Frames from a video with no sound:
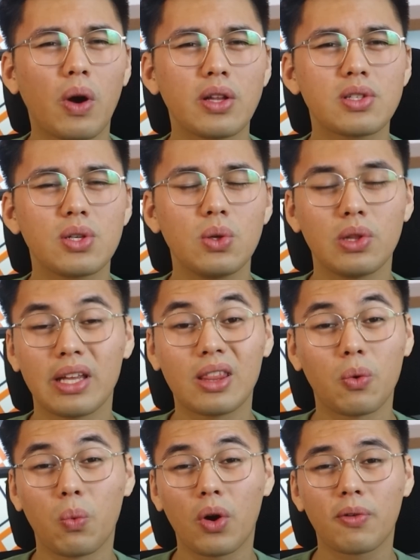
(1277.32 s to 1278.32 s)
want to
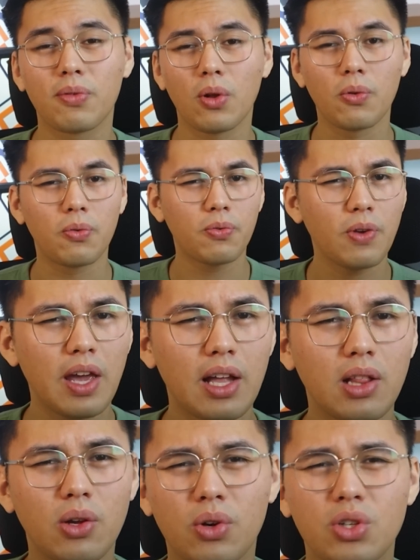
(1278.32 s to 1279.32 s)
let the workflow
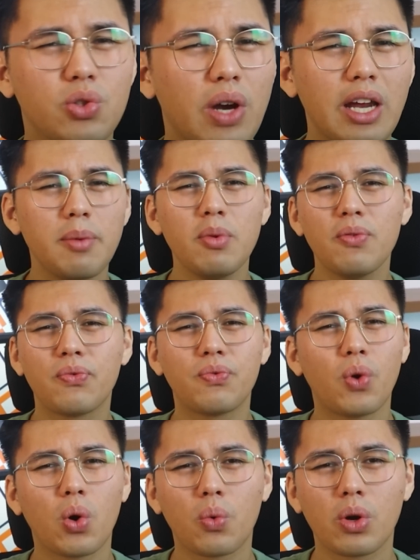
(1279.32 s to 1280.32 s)
fail or try to move
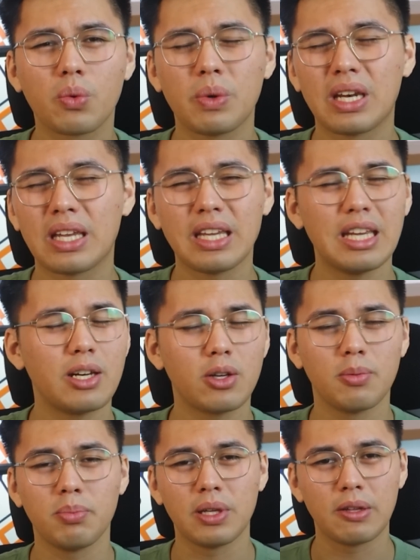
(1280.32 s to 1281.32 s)
forward with an
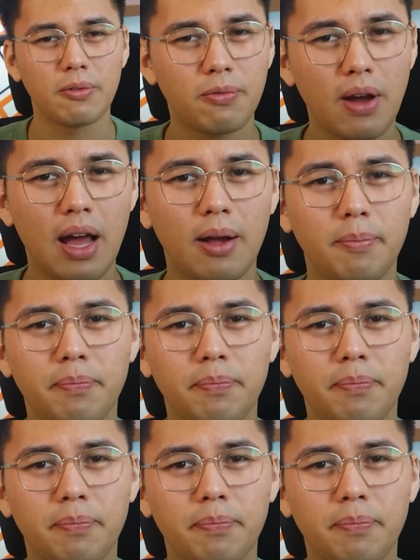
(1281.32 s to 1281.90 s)
incomplete file.